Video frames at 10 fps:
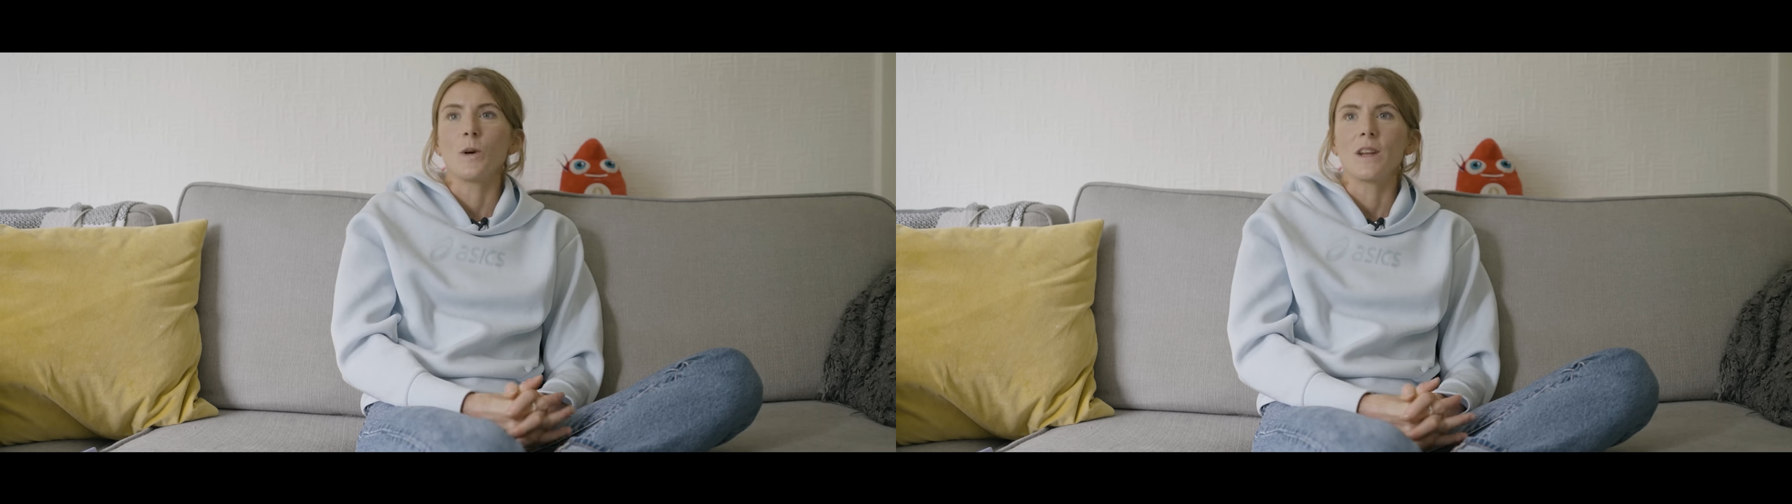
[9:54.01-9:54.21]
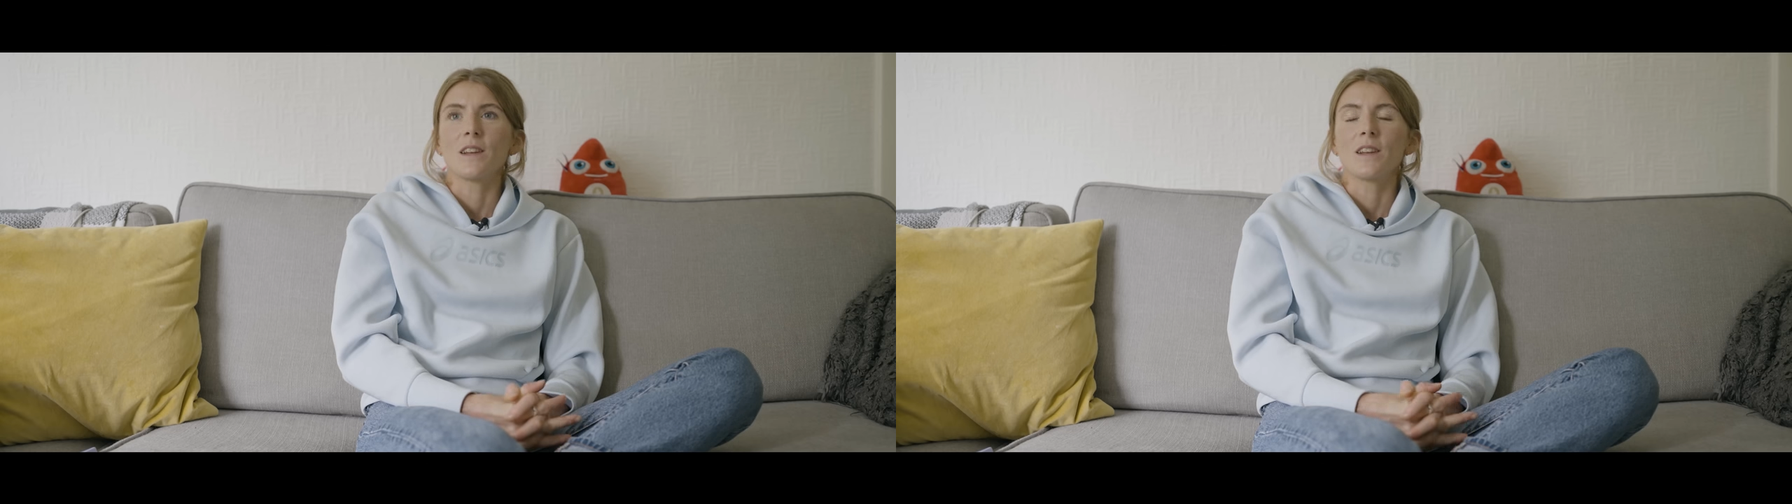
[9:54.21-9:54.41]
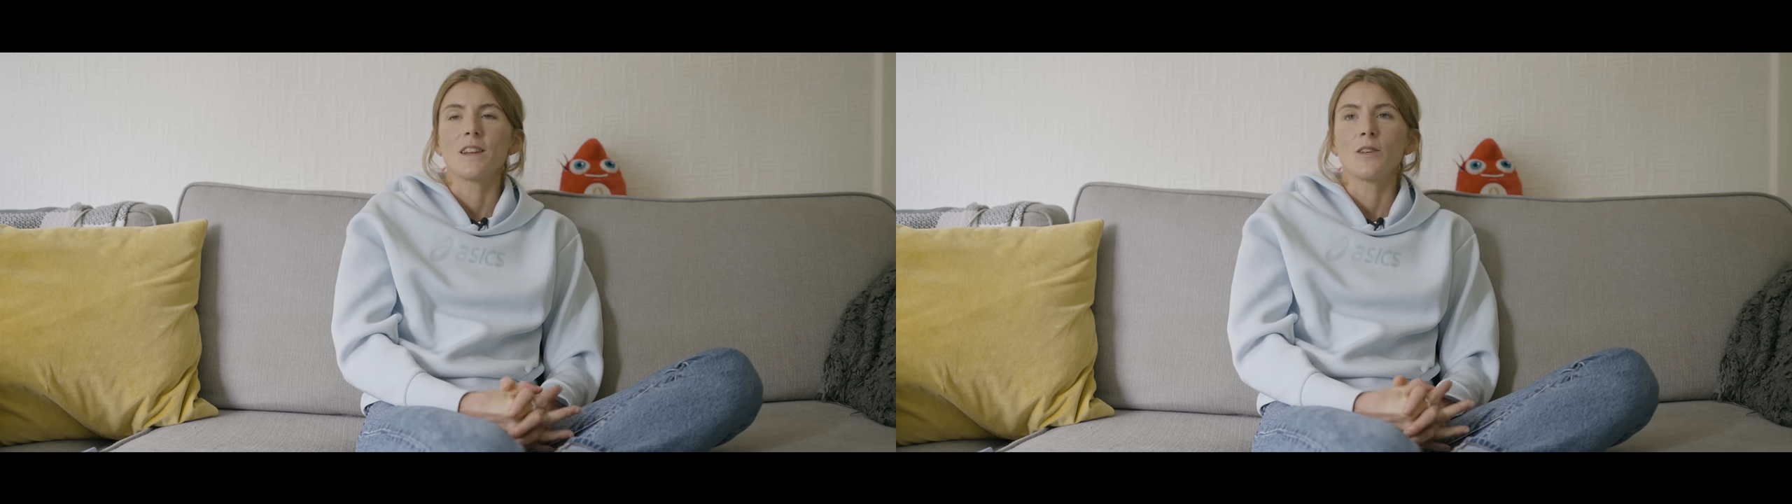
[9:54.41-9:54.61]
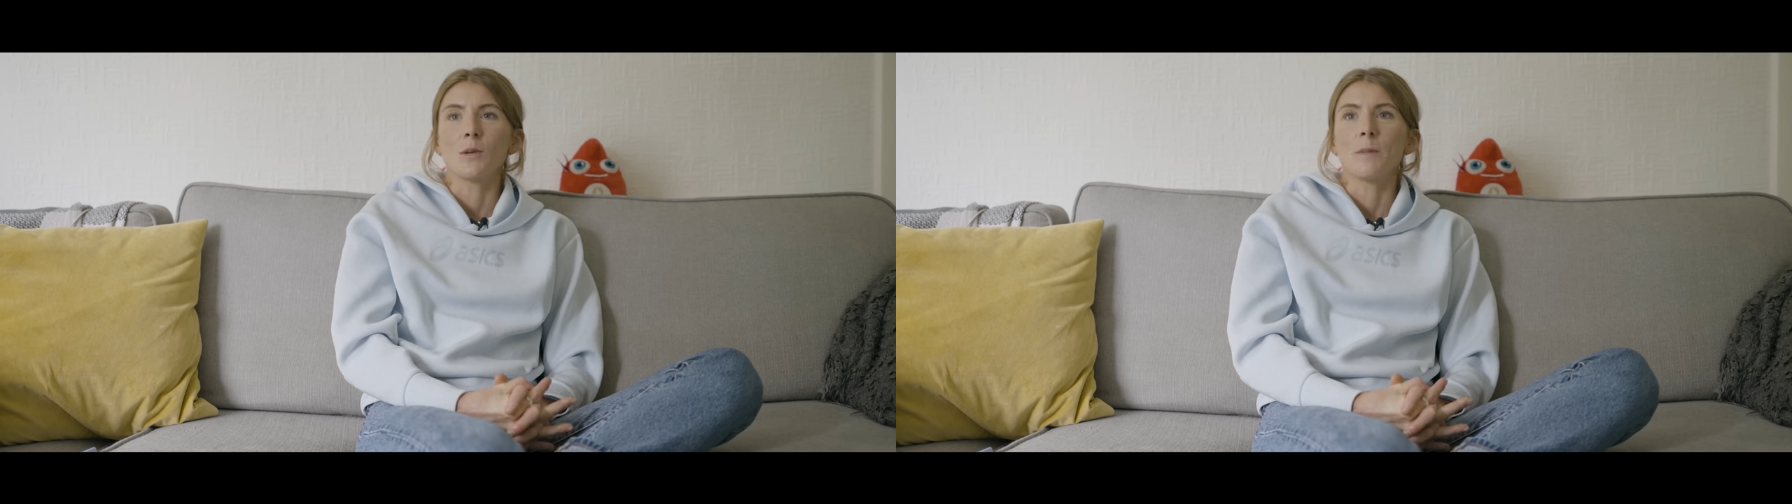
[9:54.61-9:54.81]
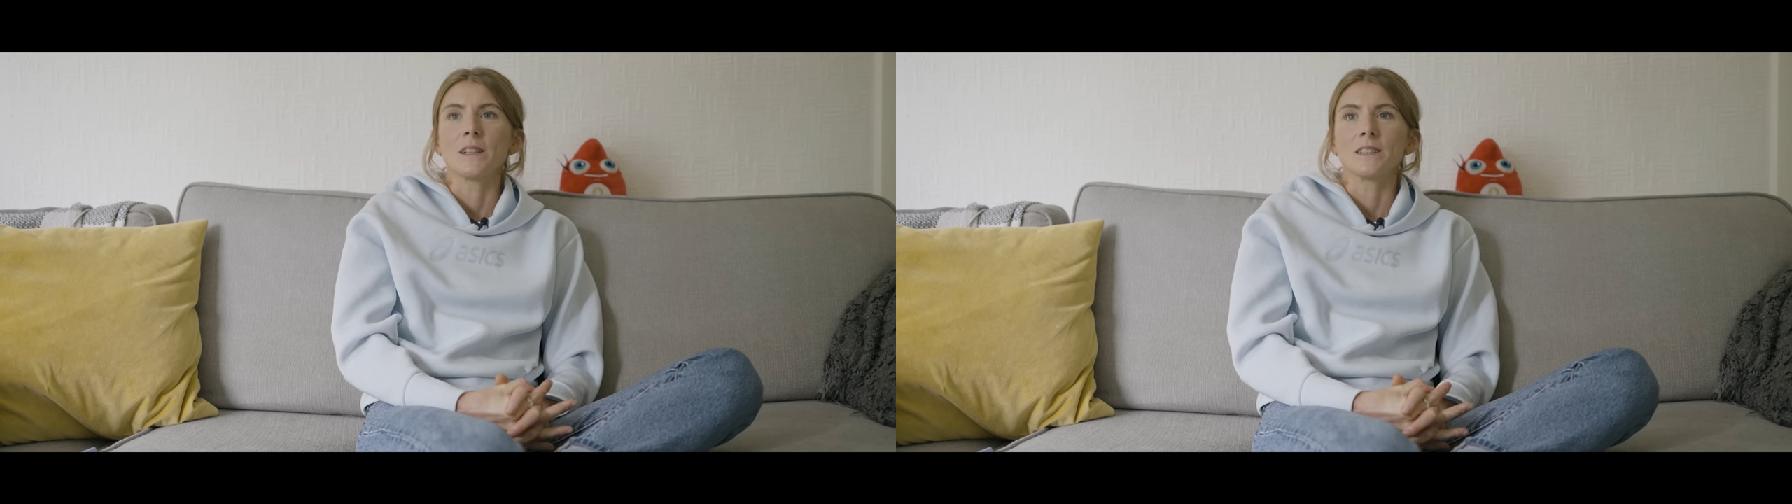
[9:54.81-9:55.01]
win on
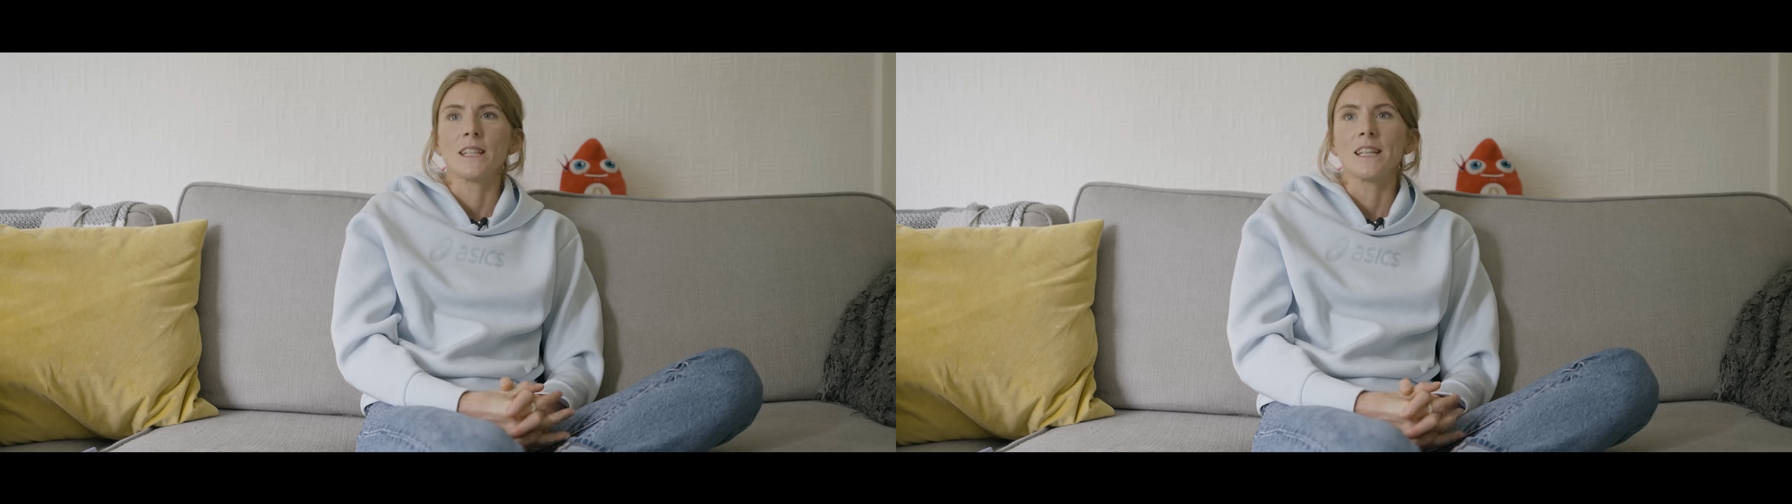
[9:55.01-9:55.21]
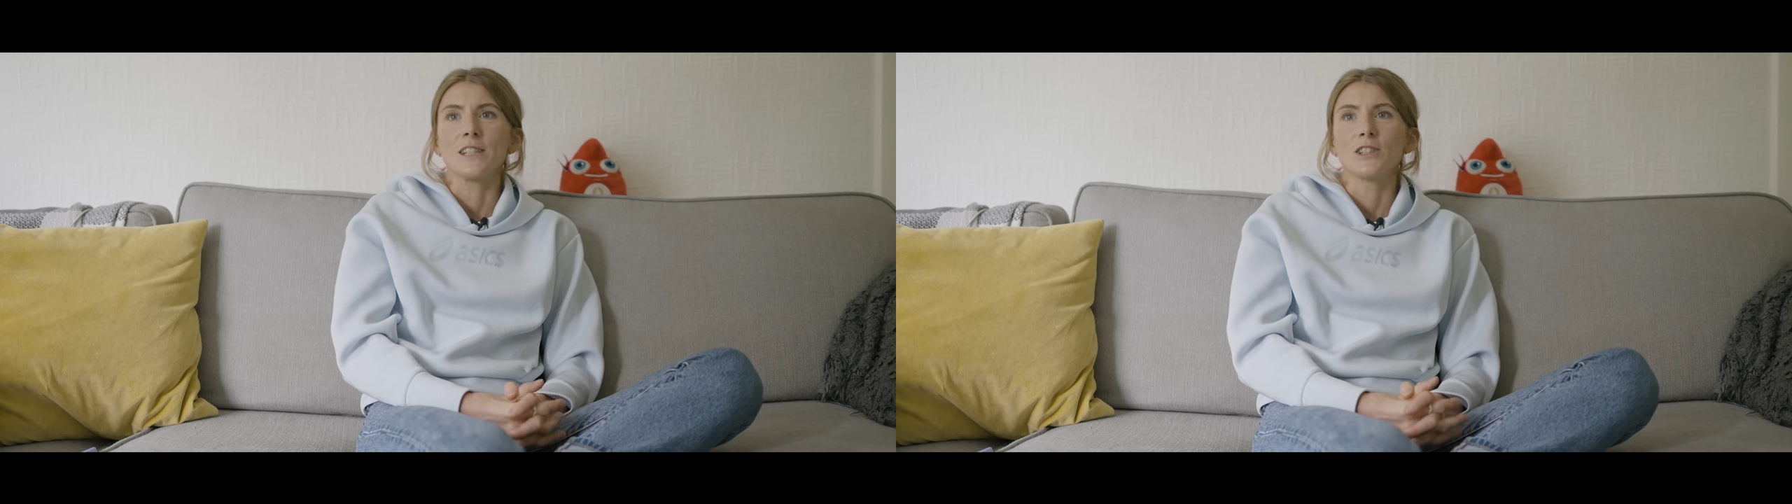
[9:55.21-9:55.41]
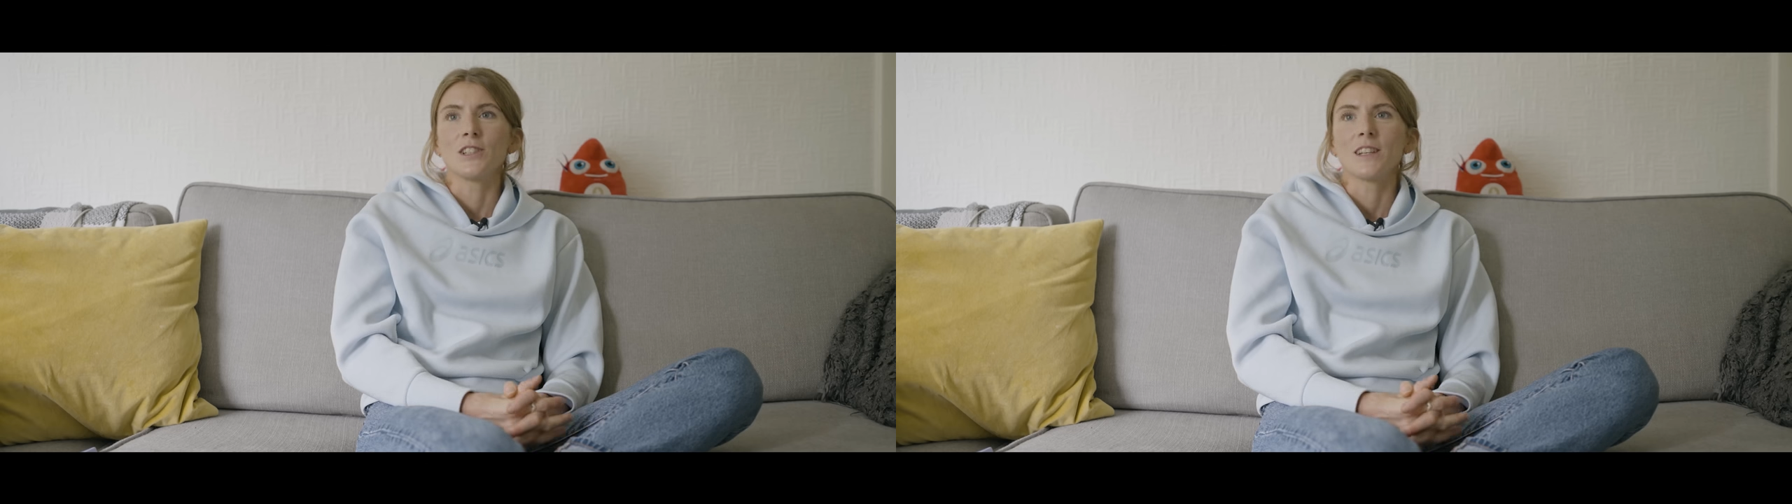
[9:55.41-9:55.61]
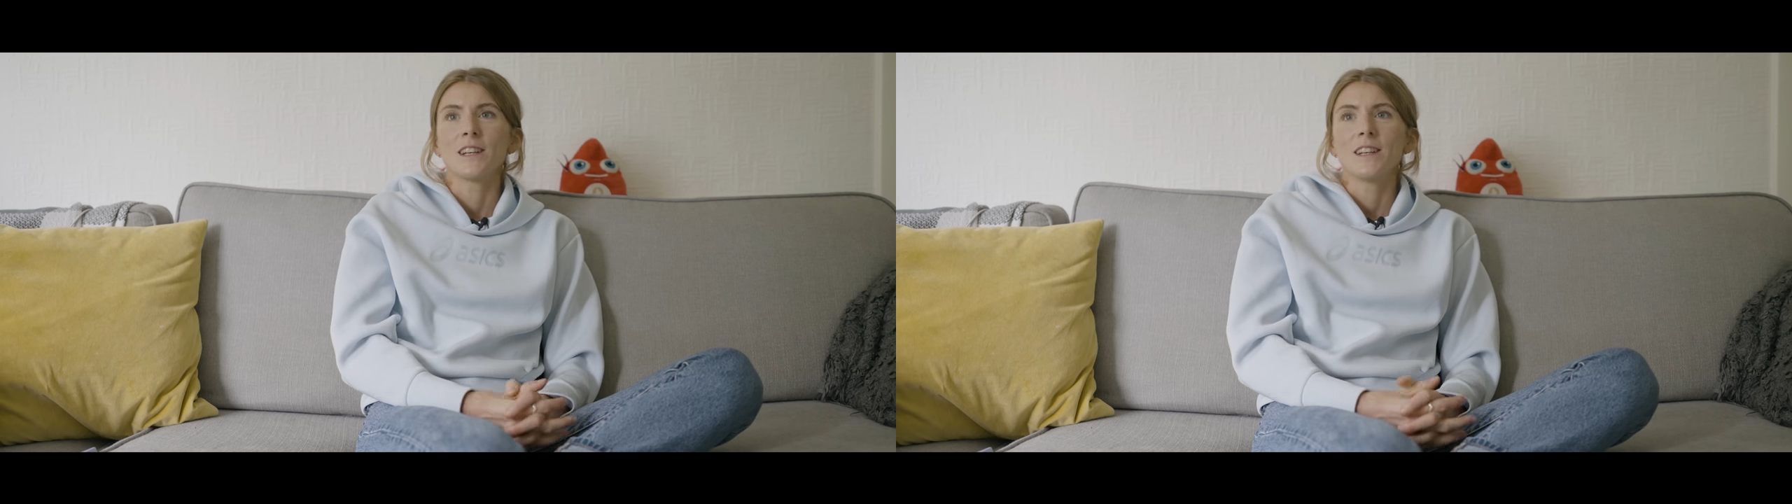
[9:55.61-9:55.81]
the big stage.